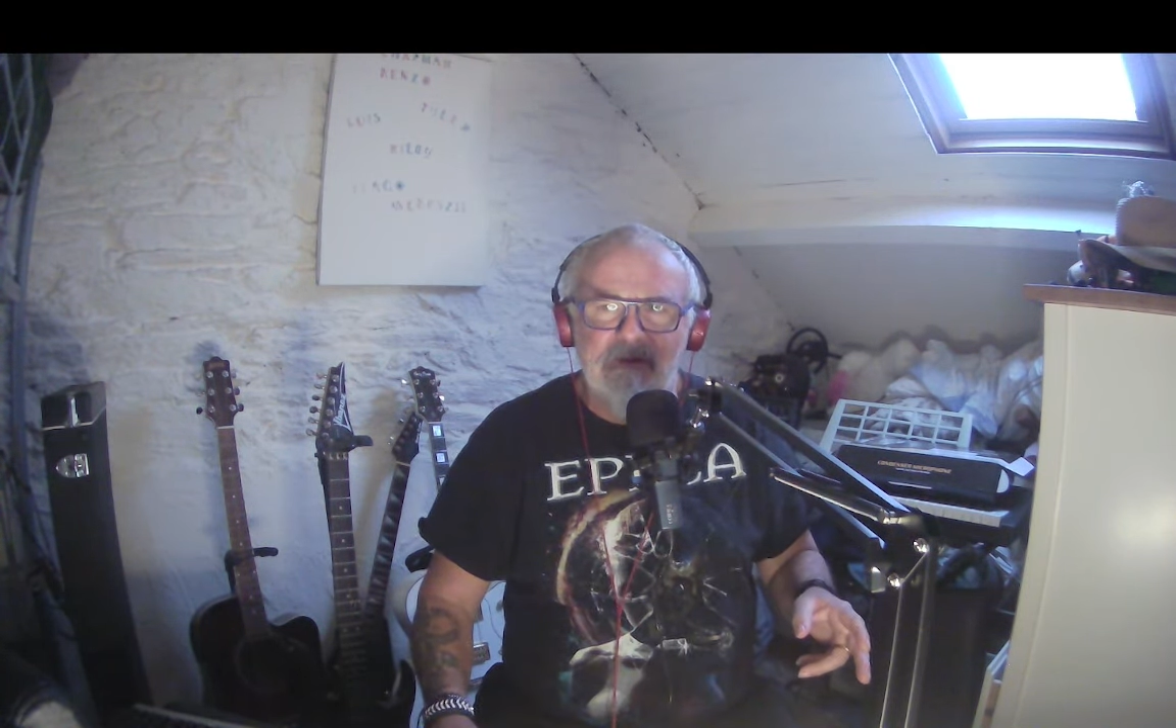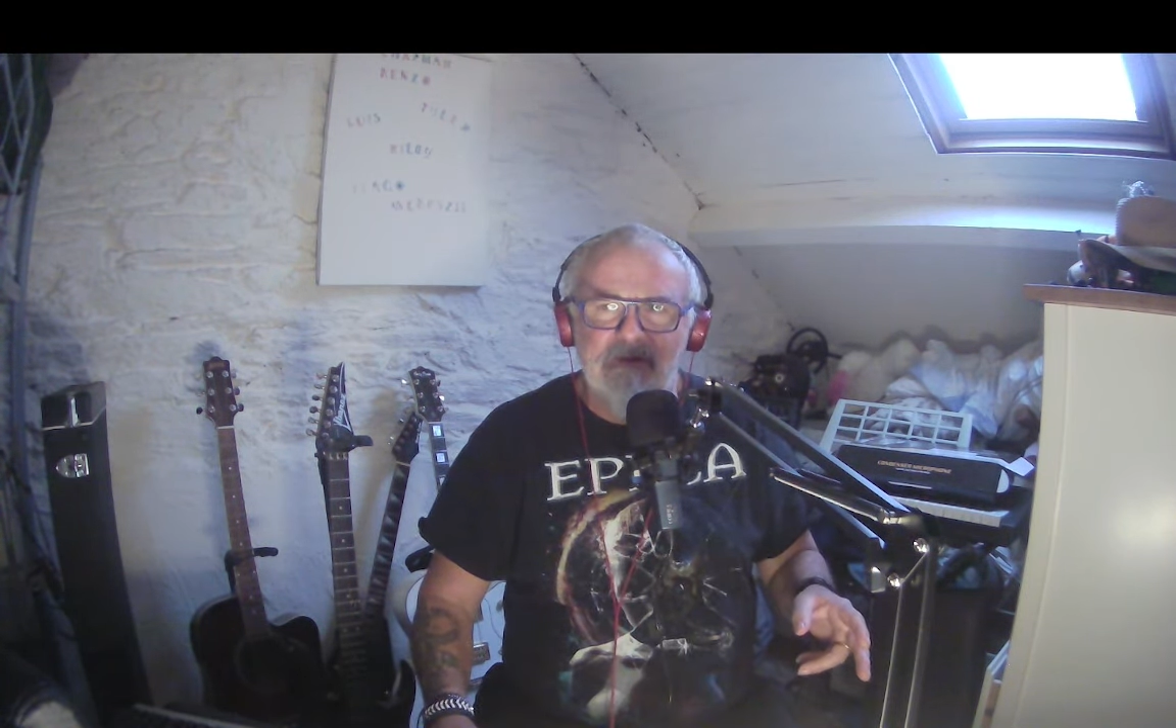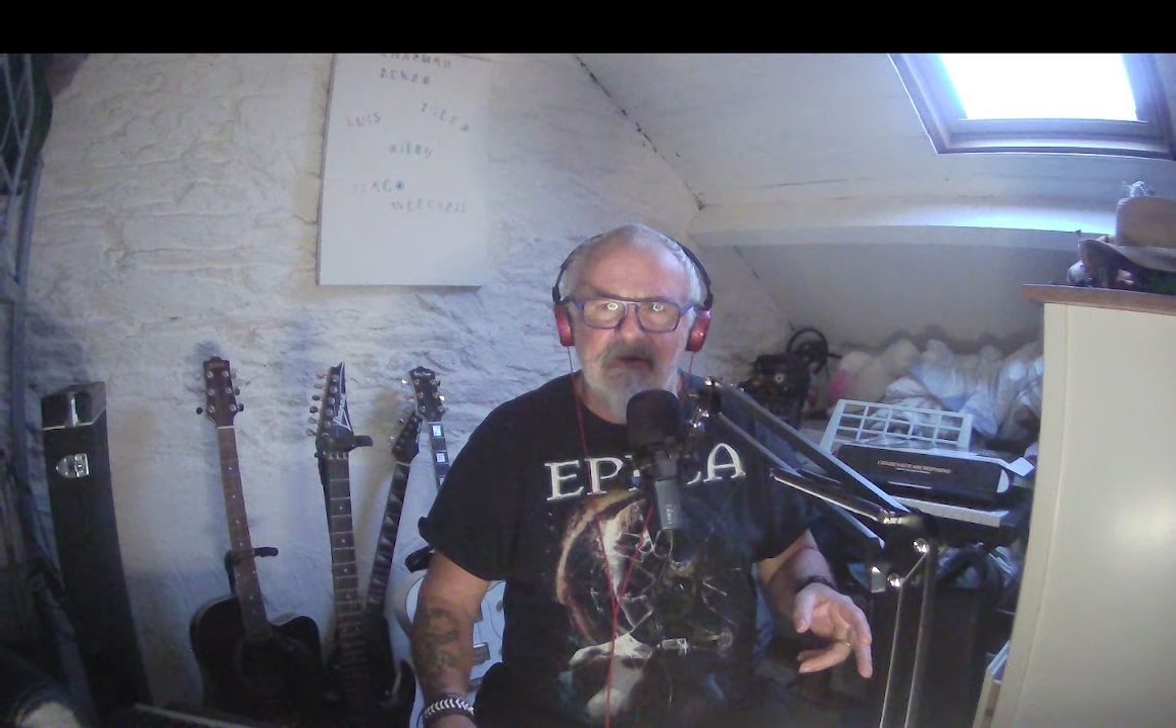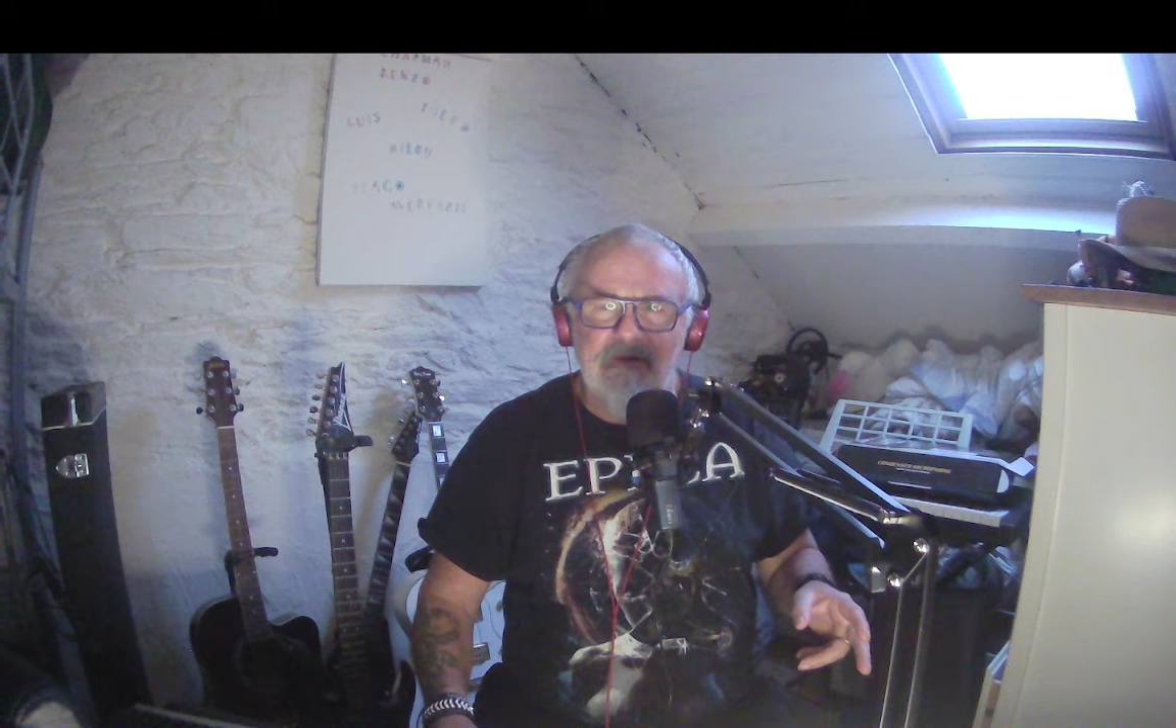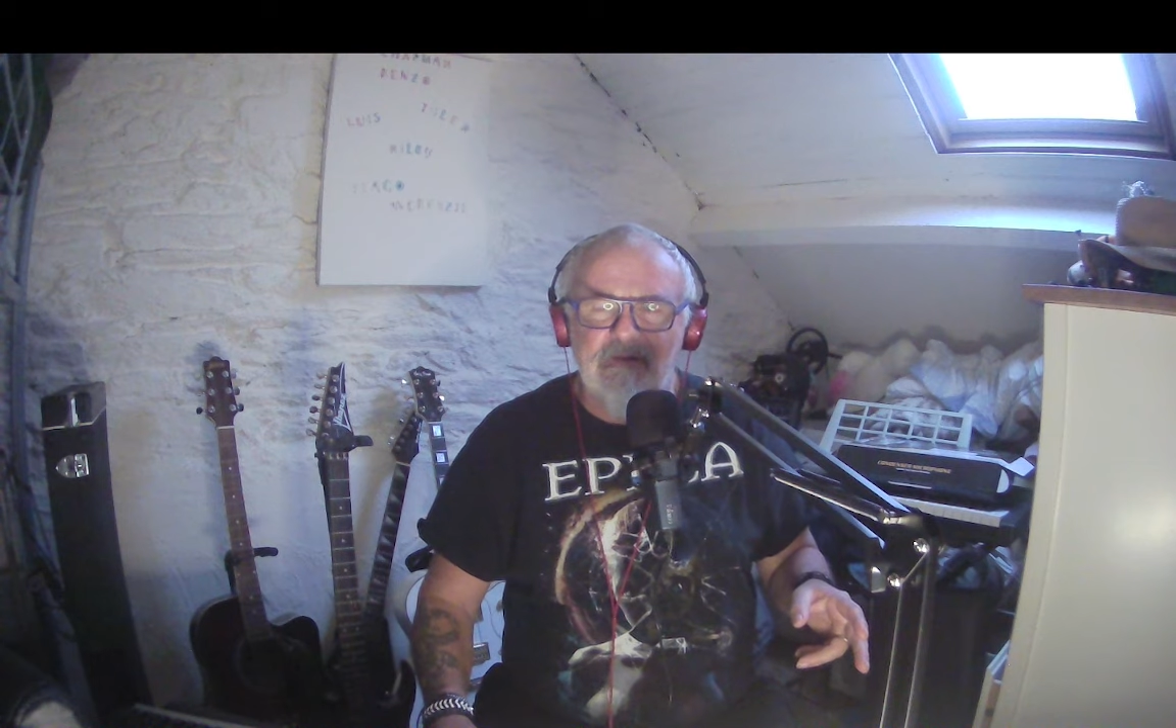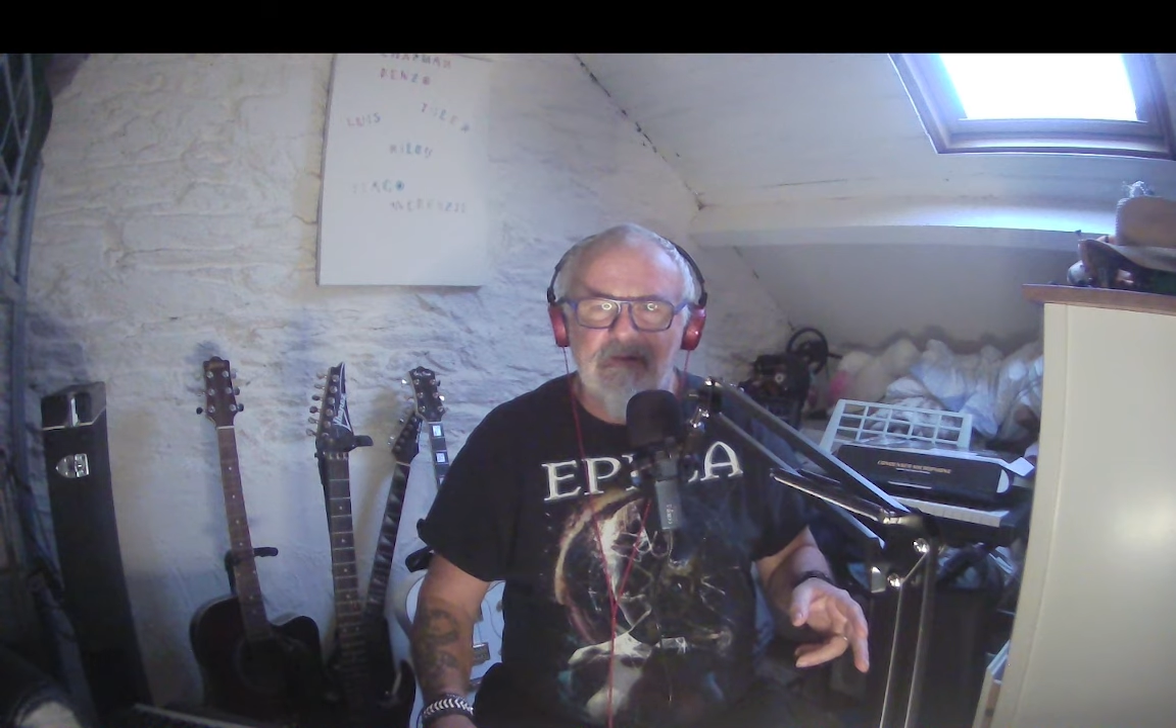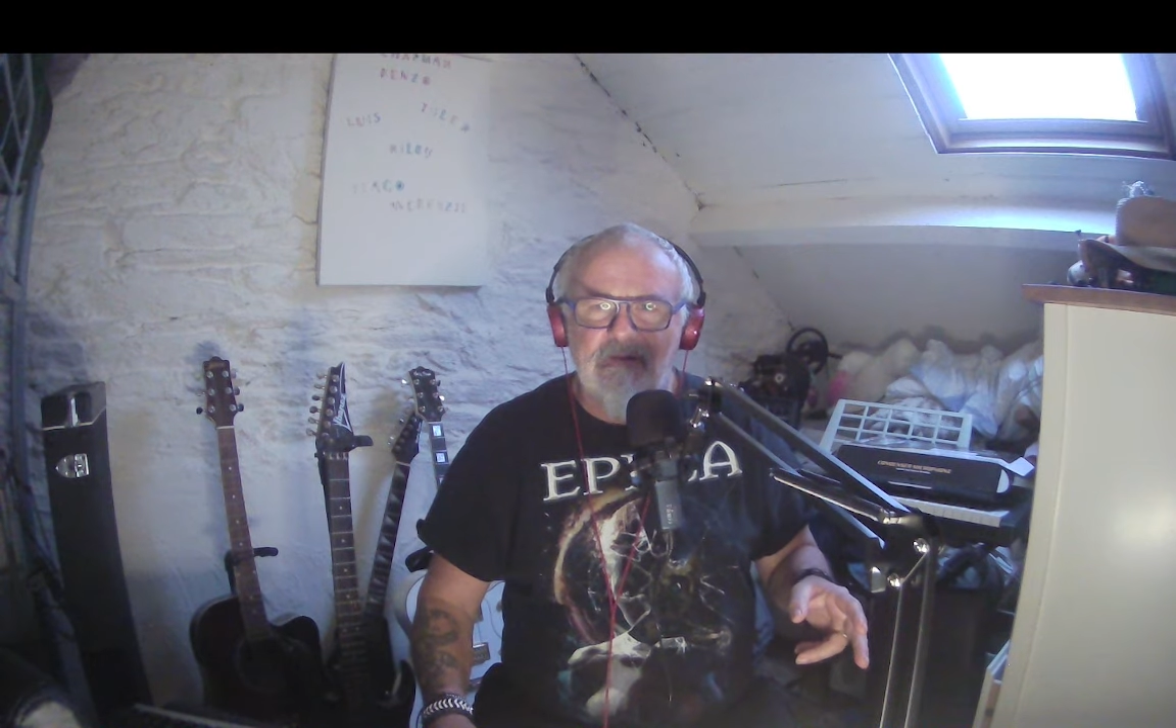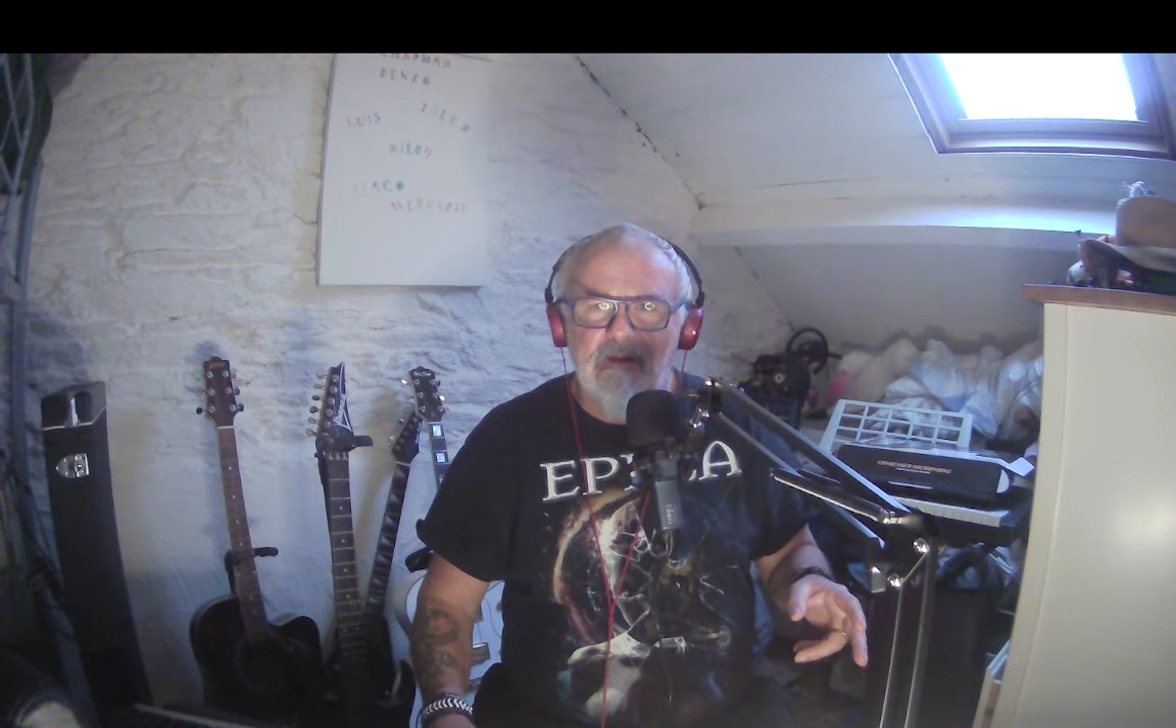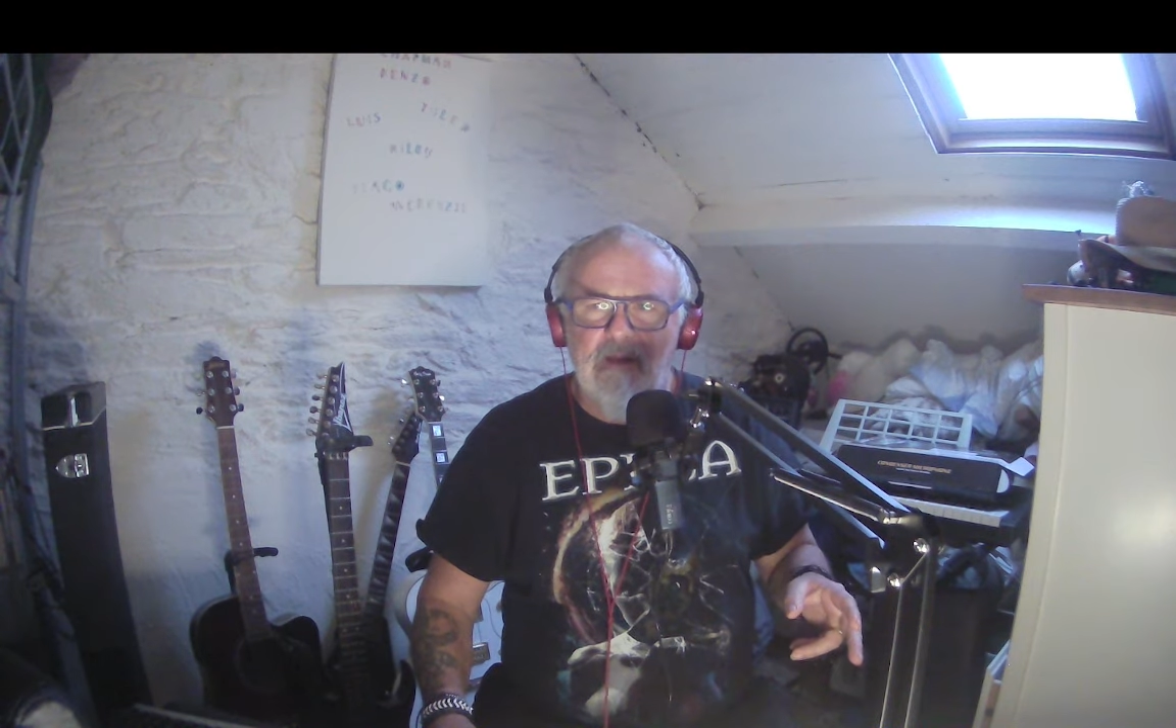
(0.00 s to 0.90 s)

disease.